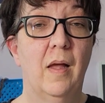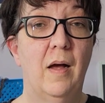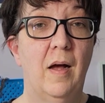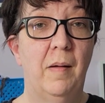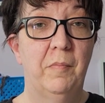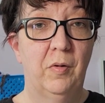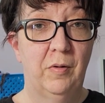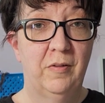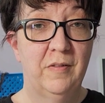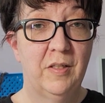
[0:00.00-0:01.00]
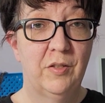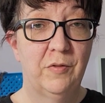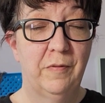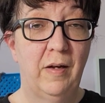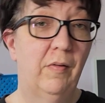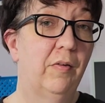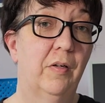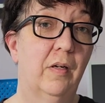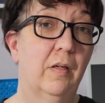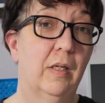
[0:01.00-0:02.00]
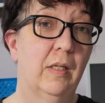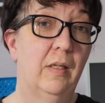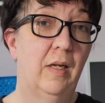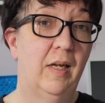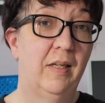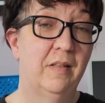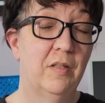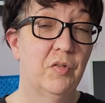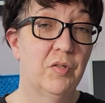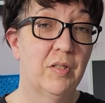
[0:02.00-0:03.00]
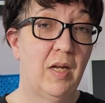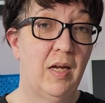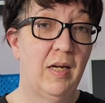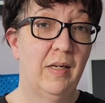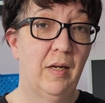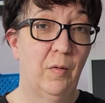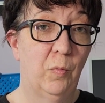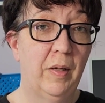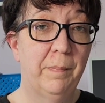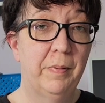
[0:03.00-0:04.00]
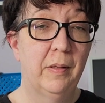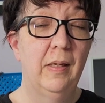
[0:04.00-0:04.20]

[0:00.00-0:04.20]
I'm going to stitch 500 stitches on a whip.